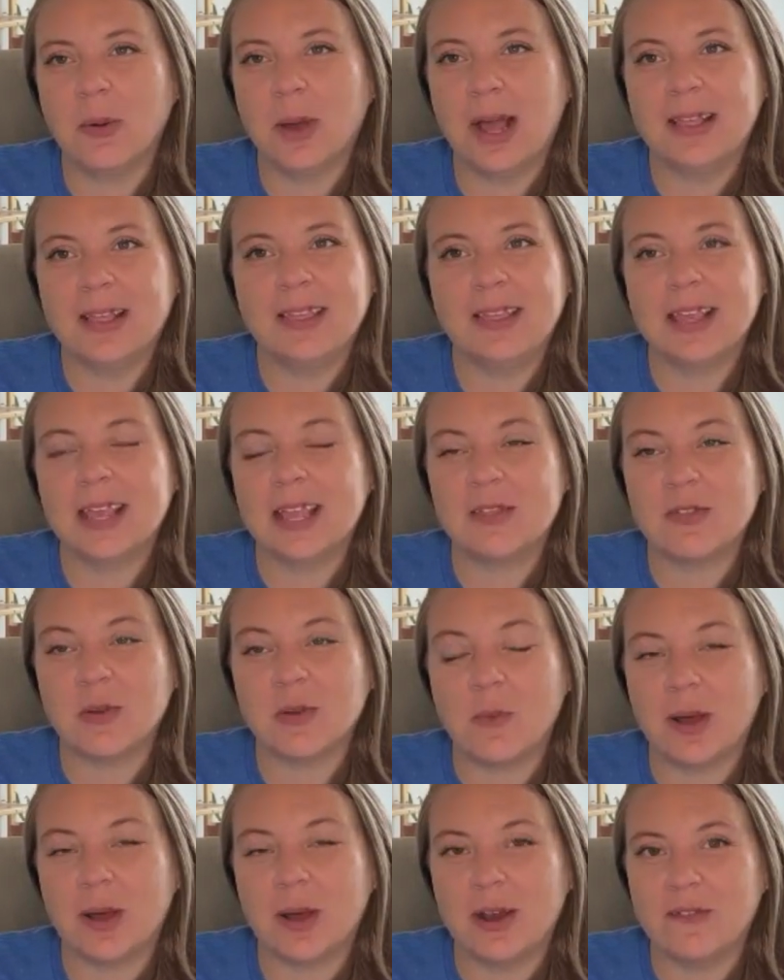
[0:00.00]
I think either
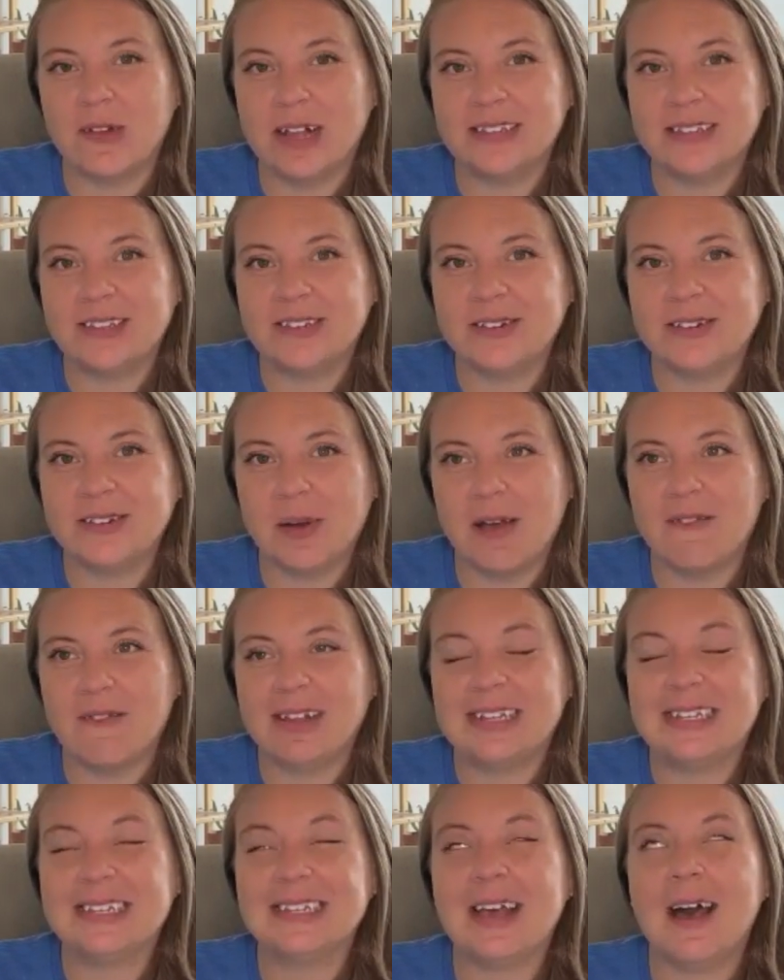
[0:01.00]
one of us don't have
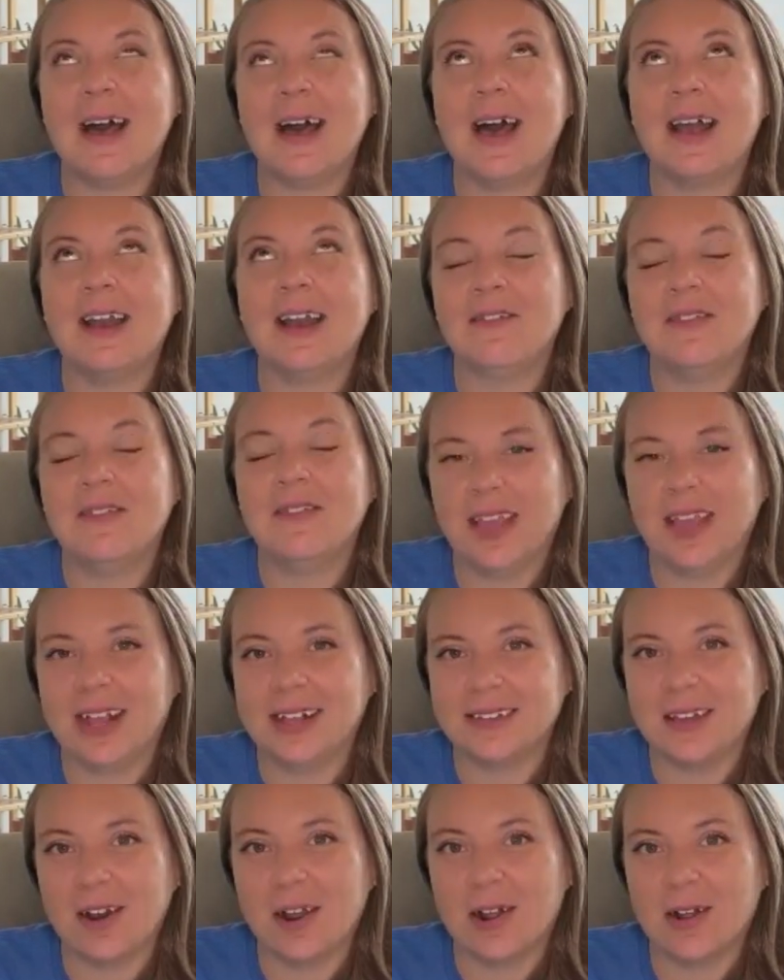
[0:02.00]
a ton of
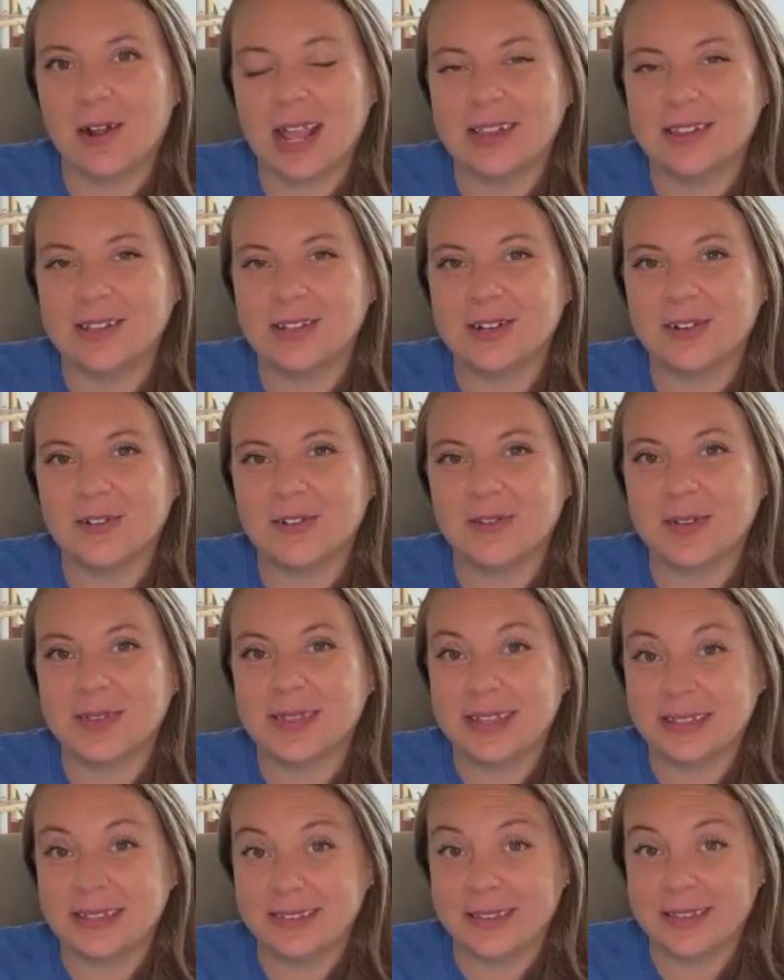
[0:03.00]
things on our calendar for
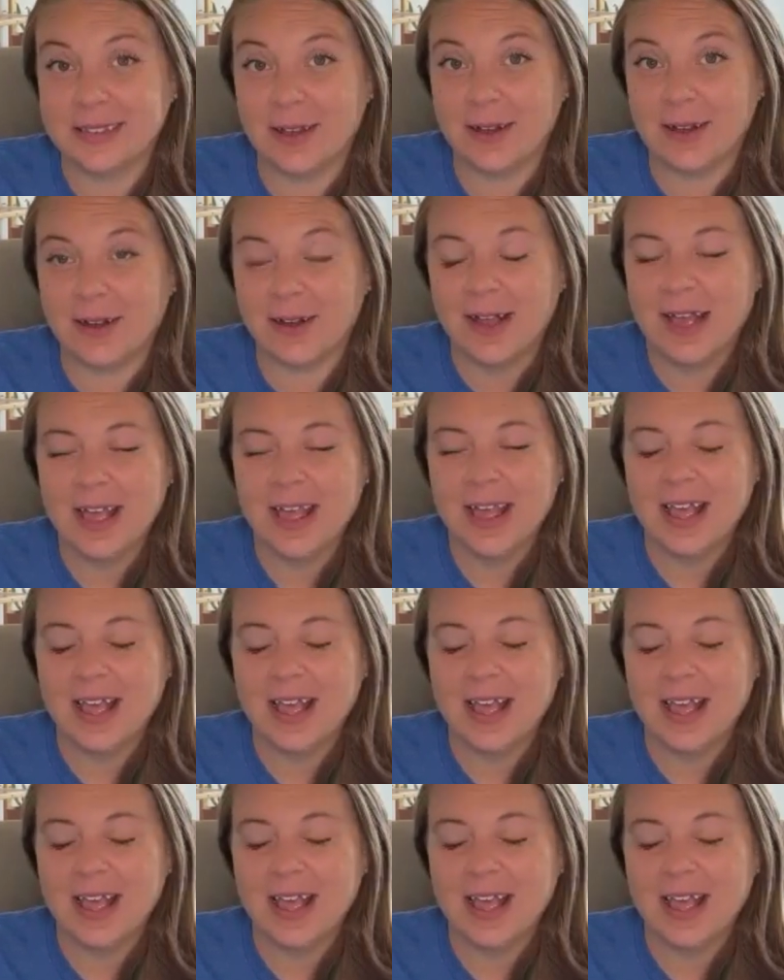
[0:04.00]
this year,